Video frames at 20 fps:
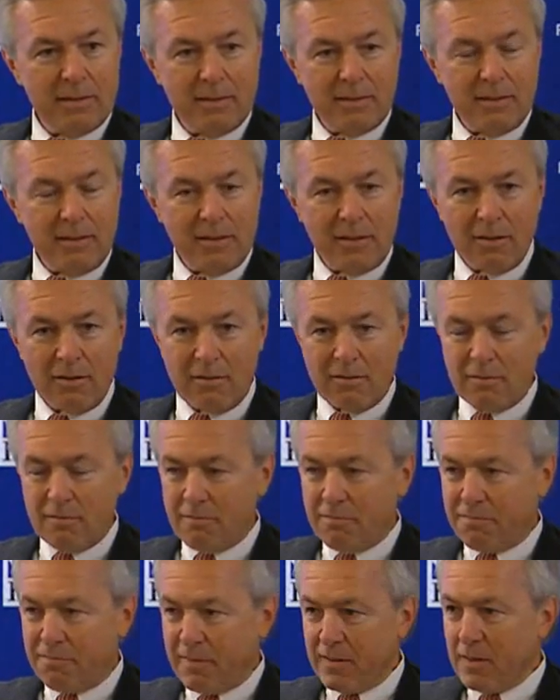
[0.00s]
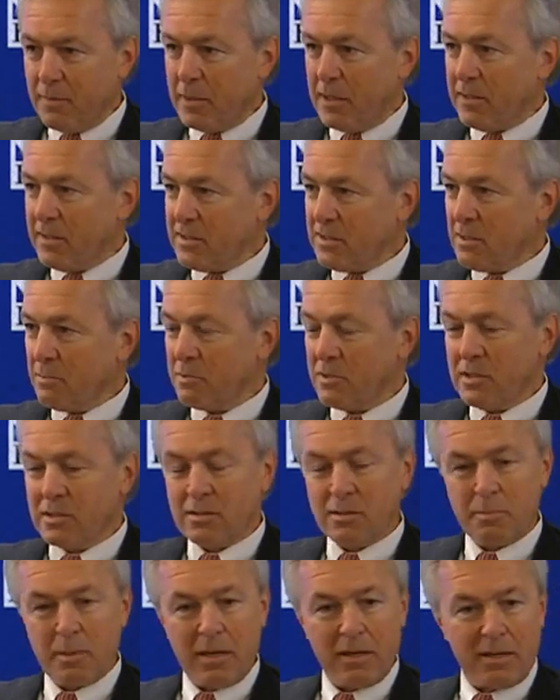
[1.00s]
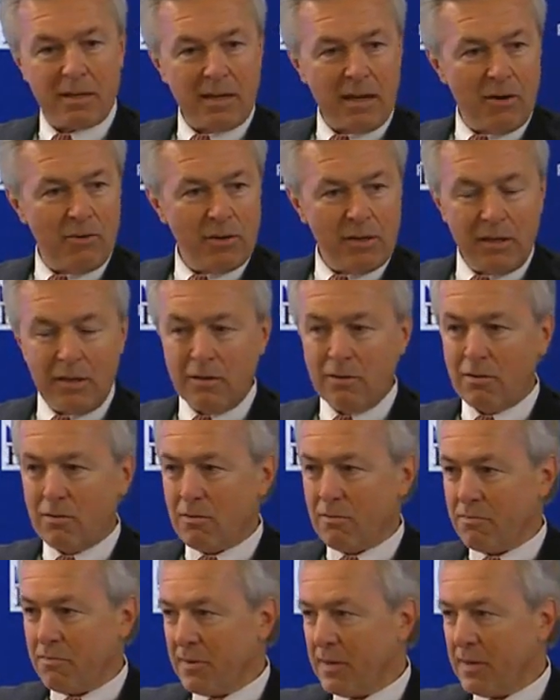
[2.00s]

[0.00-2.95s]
you know, fundamental disciplines about accounting or